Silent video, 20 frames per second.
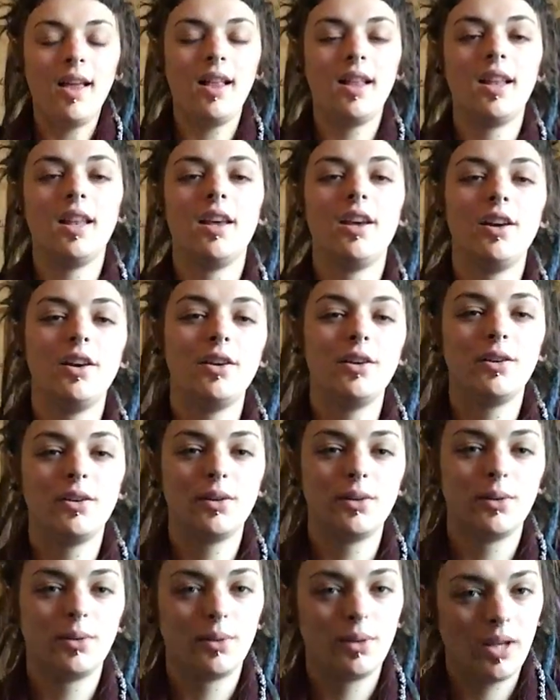
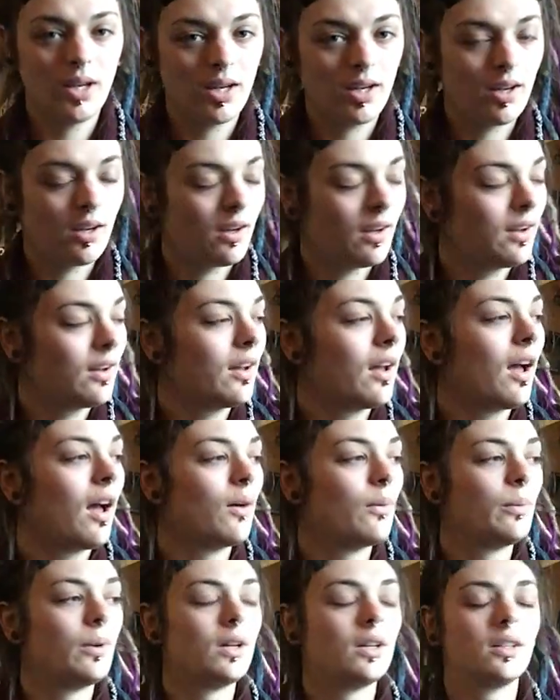Hello!
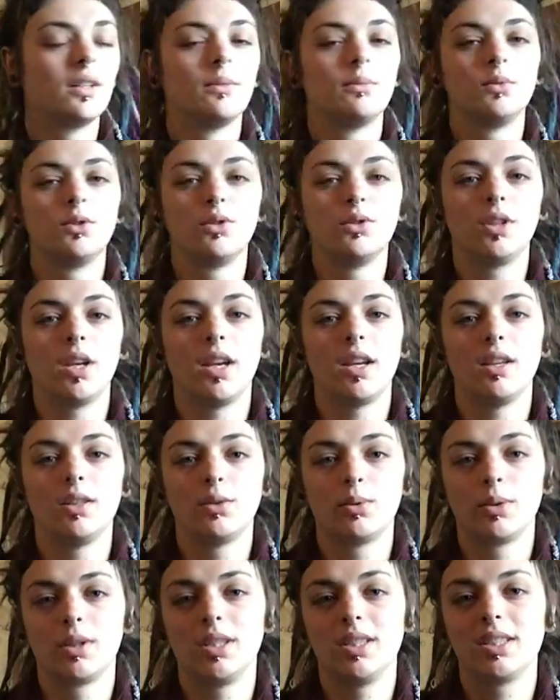Welcome to day
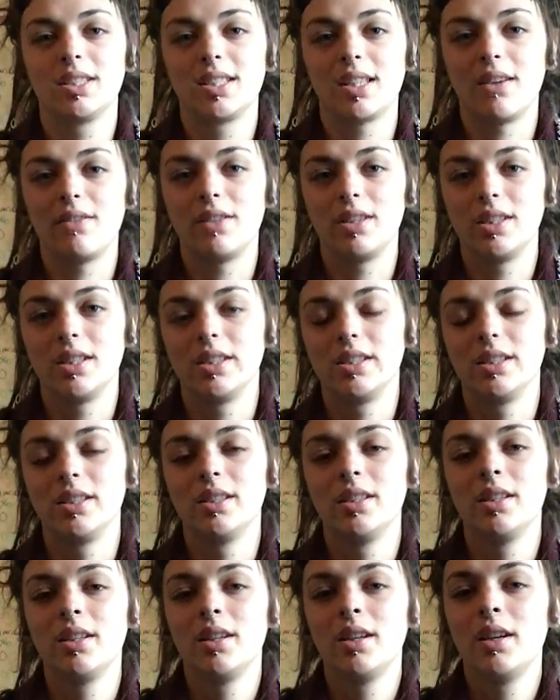27